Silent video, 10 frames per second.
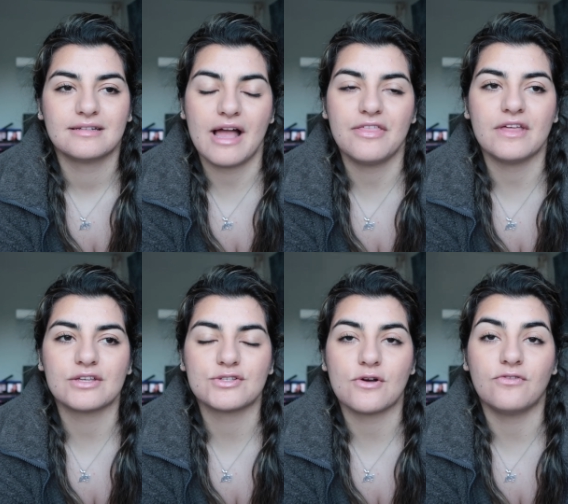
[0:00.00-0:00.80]
I
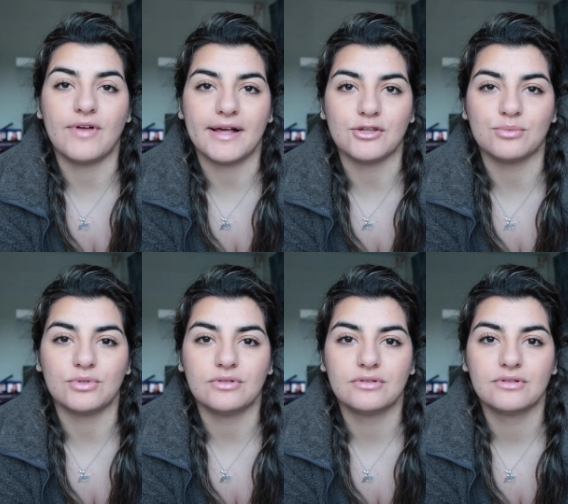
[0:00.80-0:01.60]
think, so
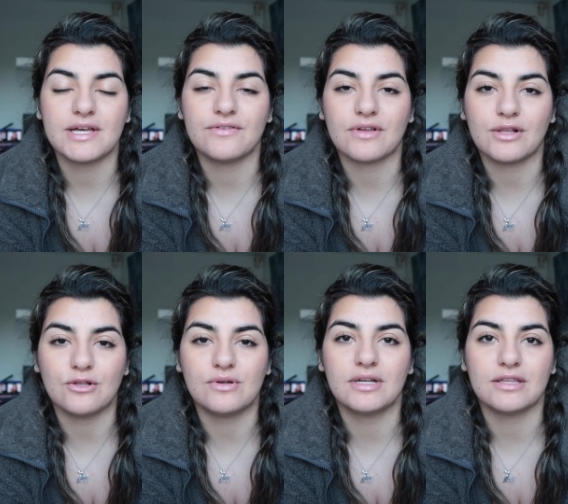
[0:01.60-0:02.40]
valuable to have
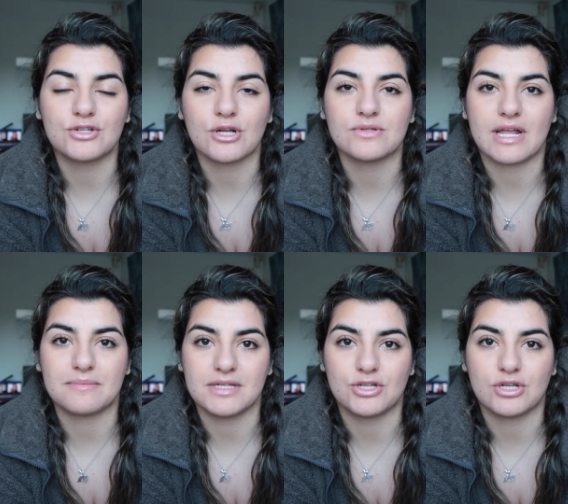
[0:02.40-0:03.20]
included in the show's
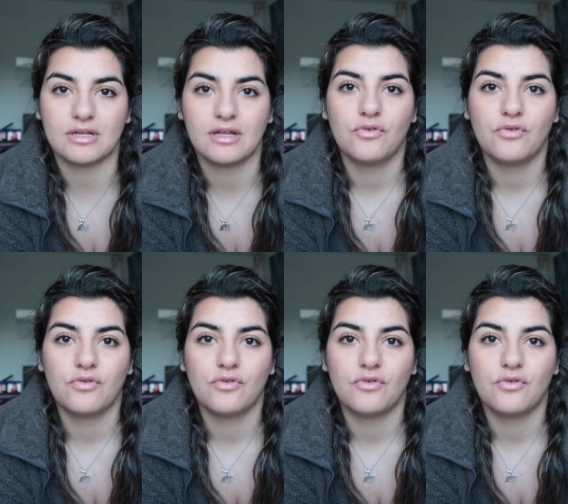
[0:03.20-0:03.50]
adaptation